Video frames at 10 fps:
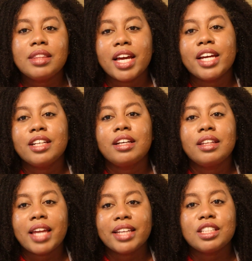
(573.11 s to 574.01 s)

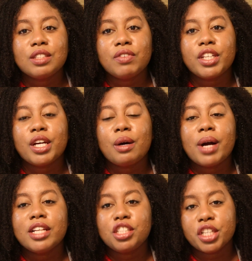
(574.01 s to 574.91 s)
then like this video
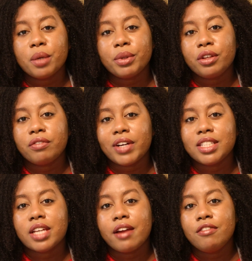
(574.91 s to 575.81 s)
and share it with your
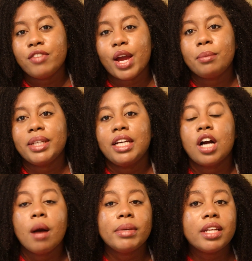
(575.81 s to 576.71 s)
friends and family.
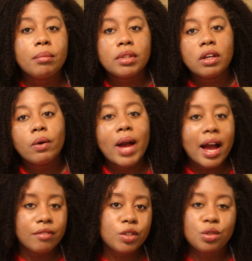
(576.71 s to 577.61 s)
Comment down below,
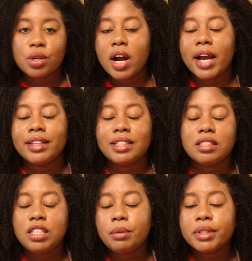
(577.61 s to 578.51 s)
have you tried
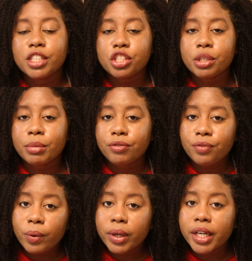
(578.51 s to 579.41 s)
this deep conditioner
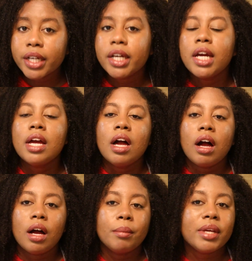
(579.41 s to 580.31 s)
before?
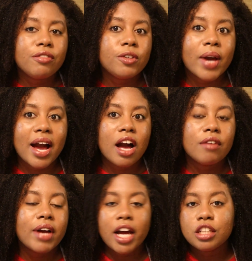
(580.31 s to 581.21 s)
If you
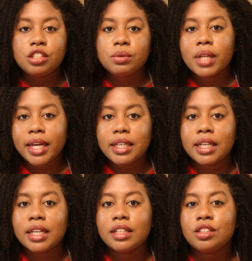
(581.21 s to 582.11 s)
have, how did you like
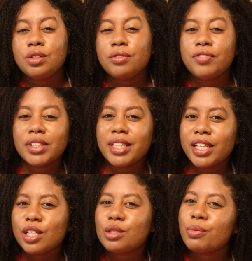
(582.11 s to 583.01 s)
it? Do you feel
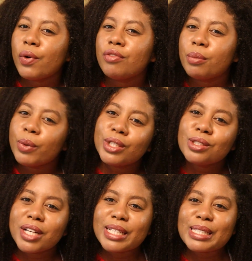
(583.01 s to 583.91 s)
like it's more of a
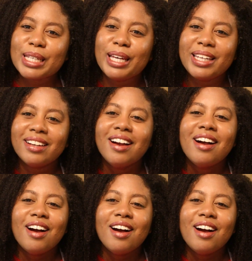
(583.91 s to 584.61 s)
moisturizing